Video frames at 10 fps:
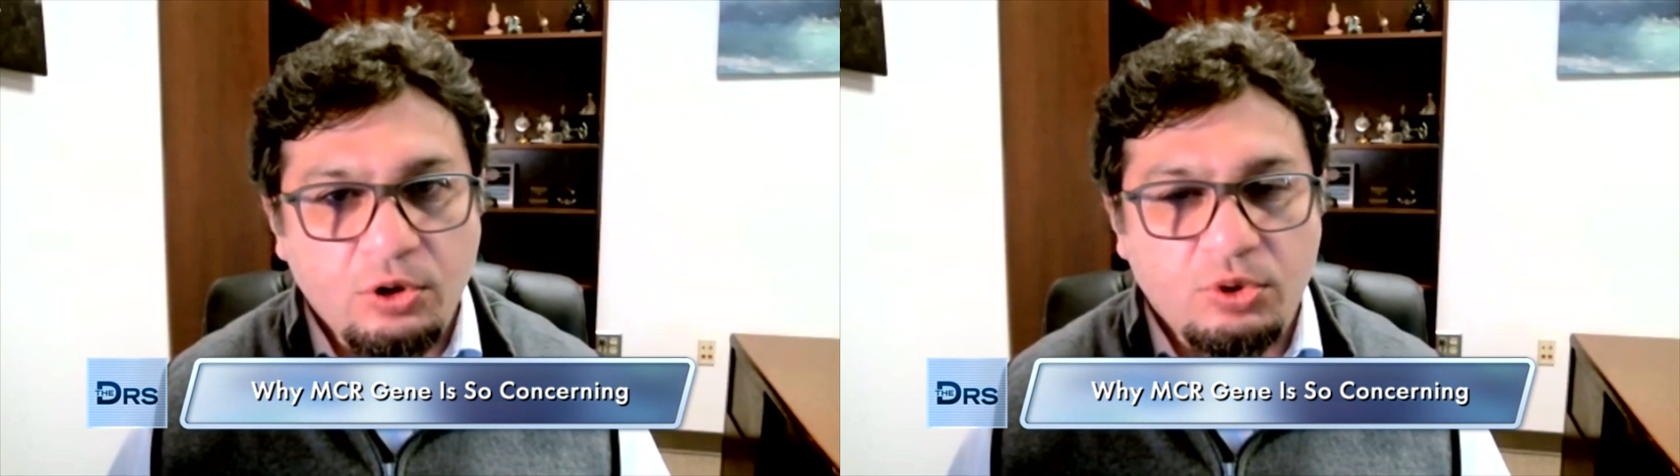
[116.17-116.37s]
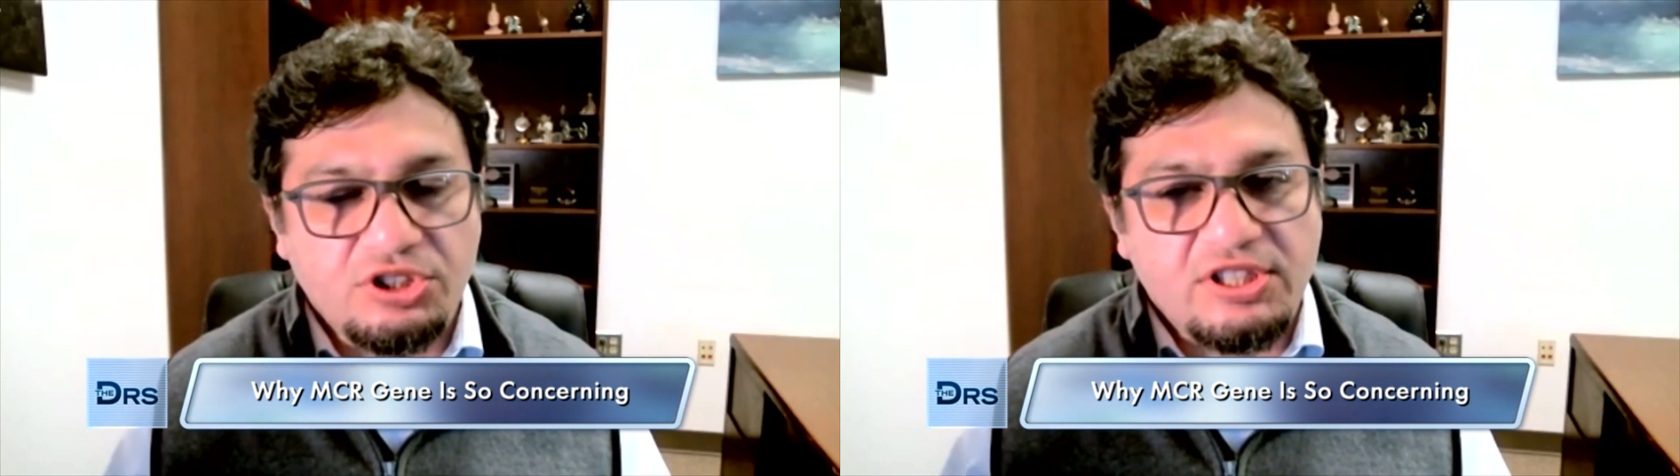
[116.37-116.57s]

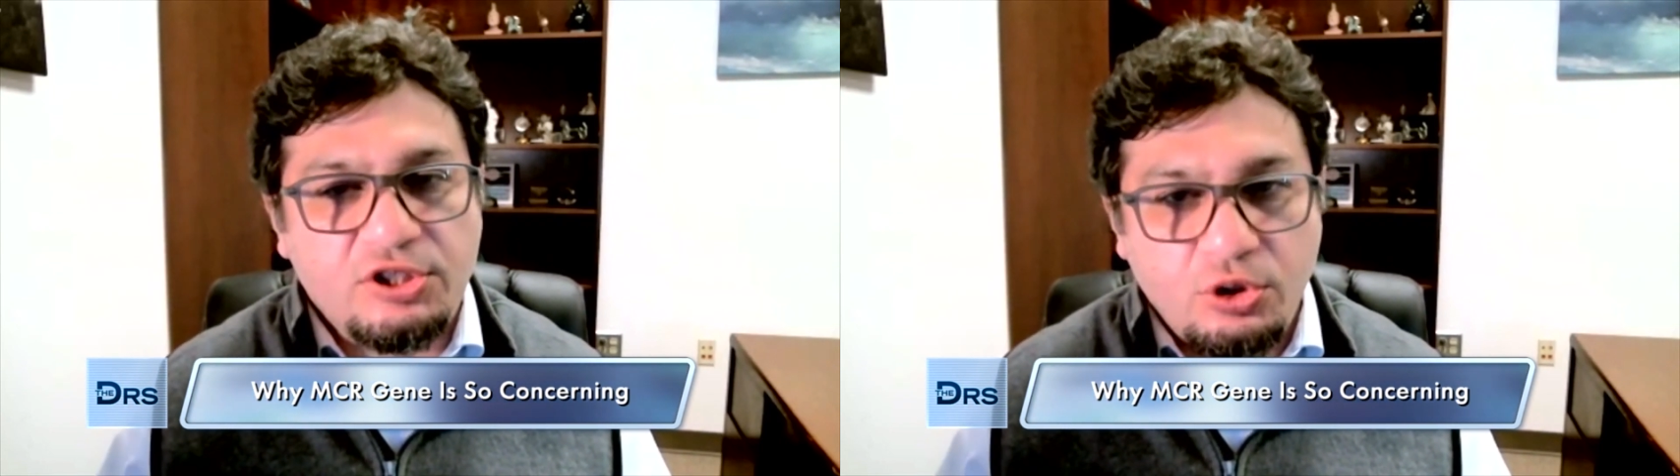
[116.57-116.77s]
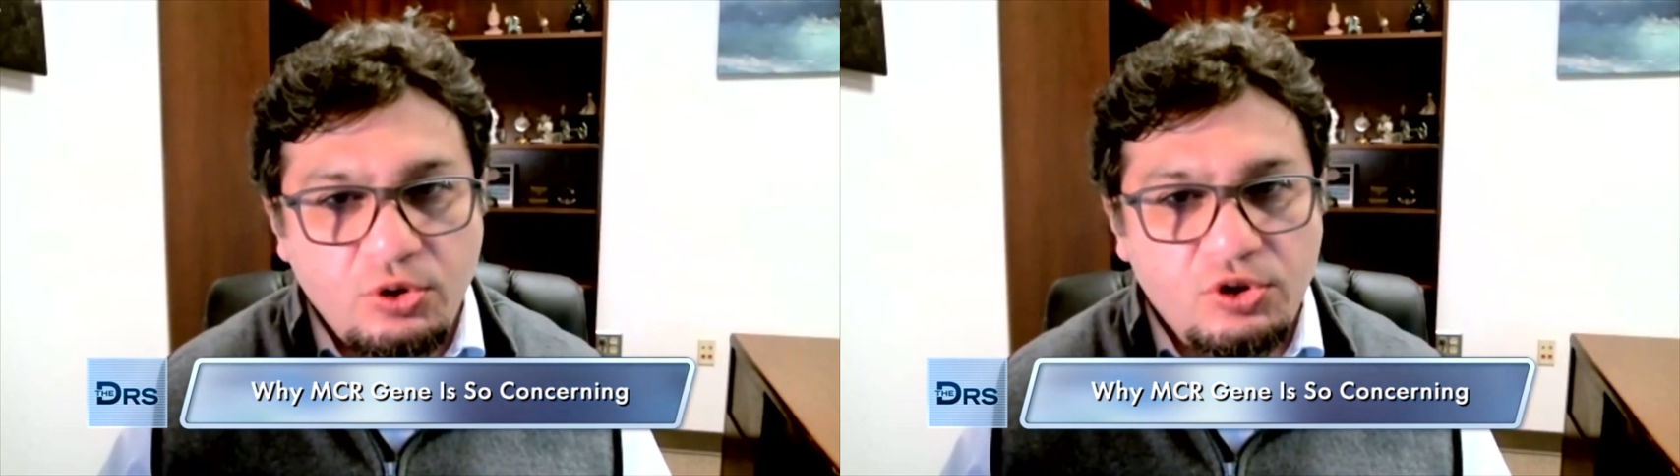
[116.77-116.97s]
which
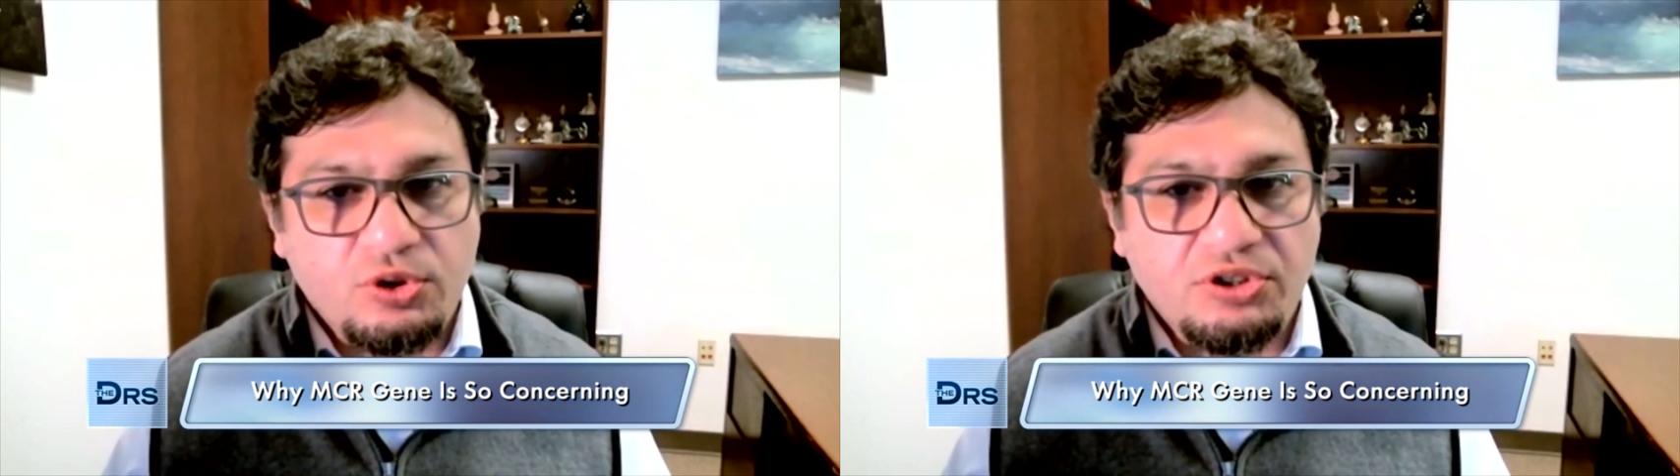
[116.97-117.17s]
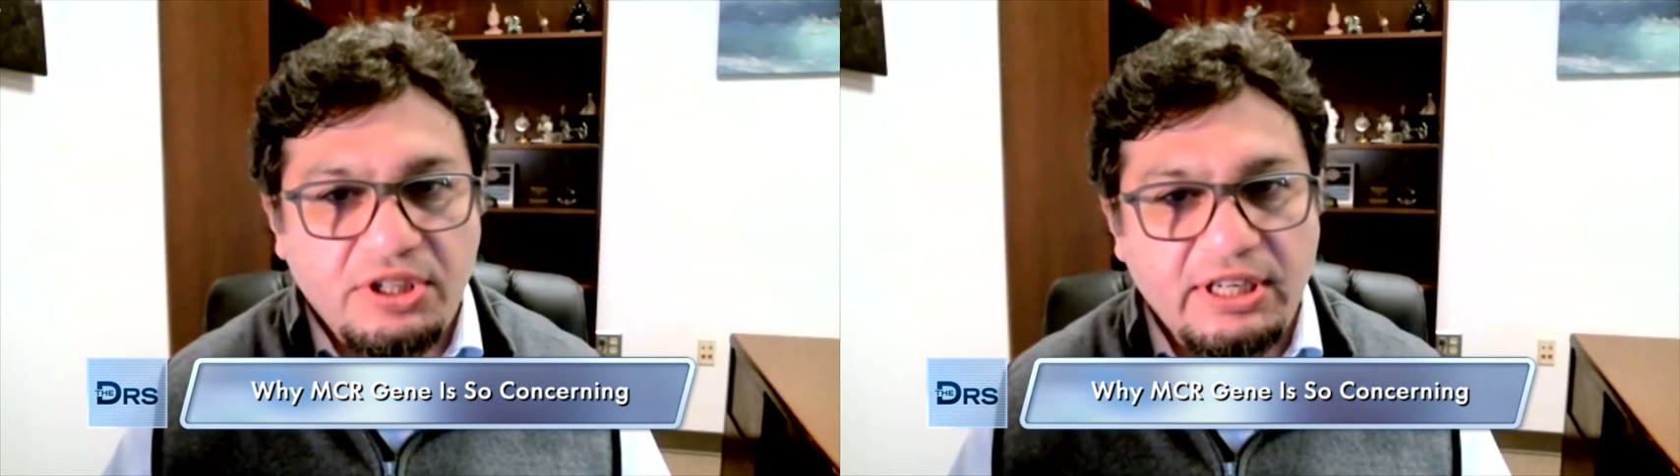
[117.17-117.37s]
is used
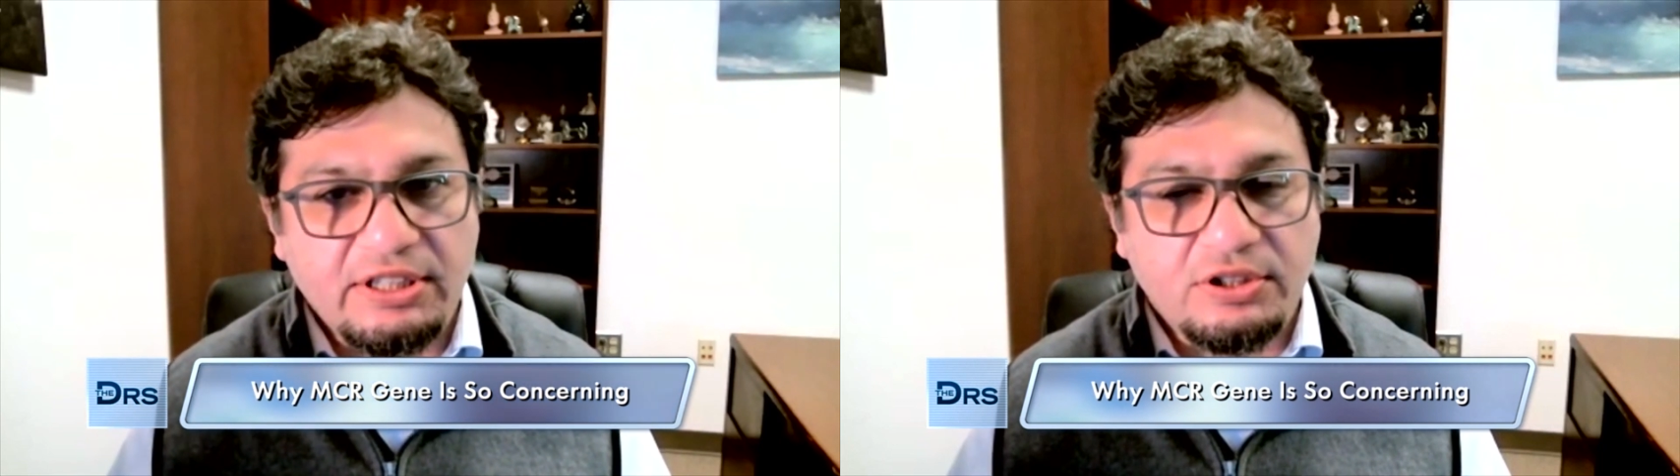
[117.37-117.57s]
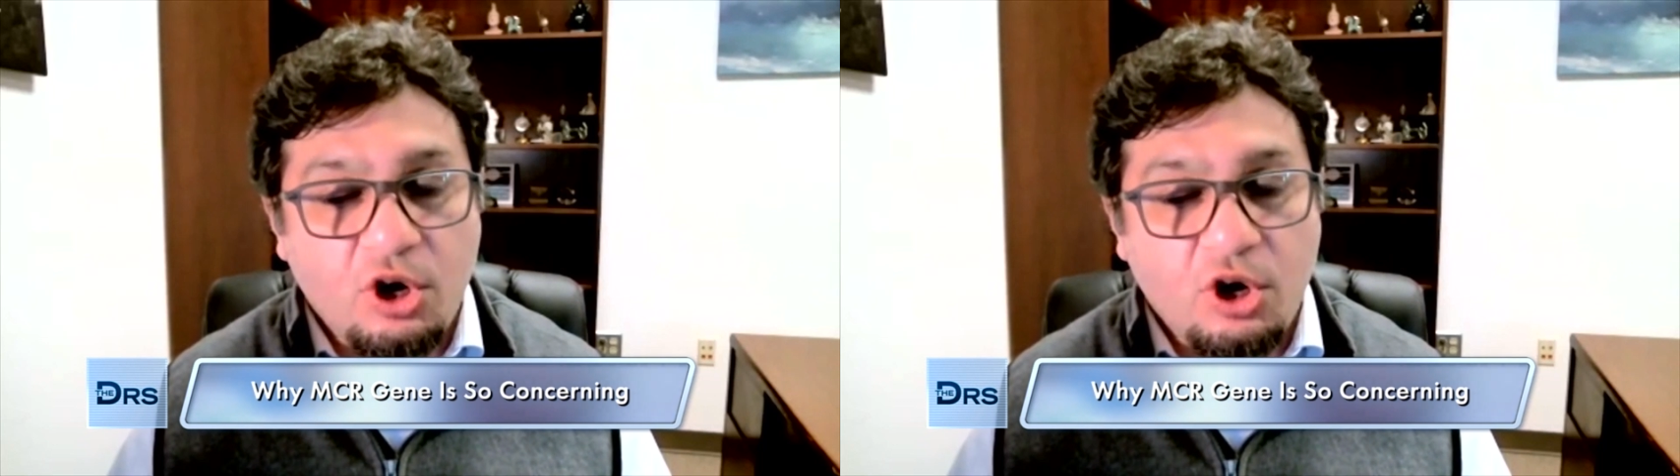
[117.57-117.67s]
to treat